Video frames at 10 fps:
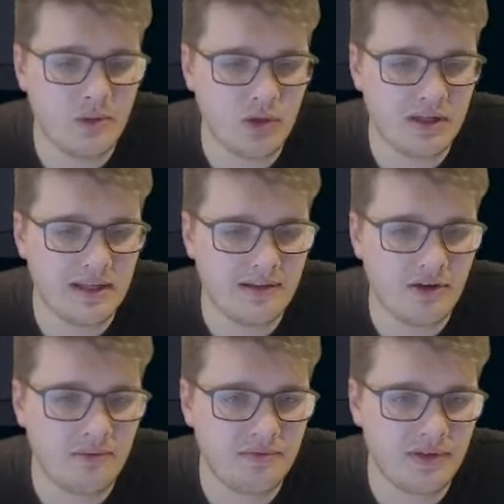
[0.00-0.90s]
one in the
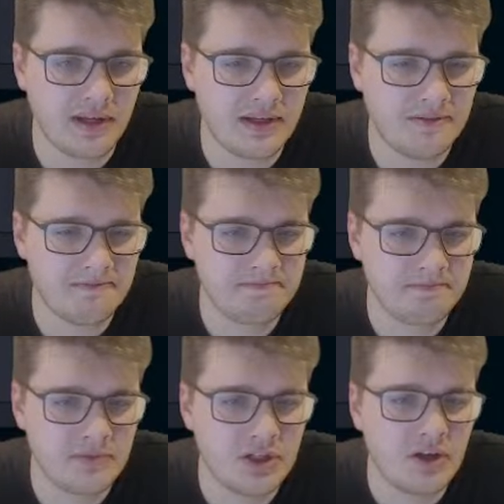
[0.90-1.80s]
config.
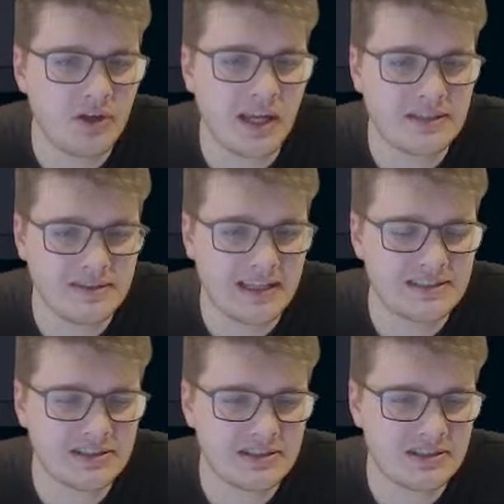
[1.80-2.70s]
Okay, so that's...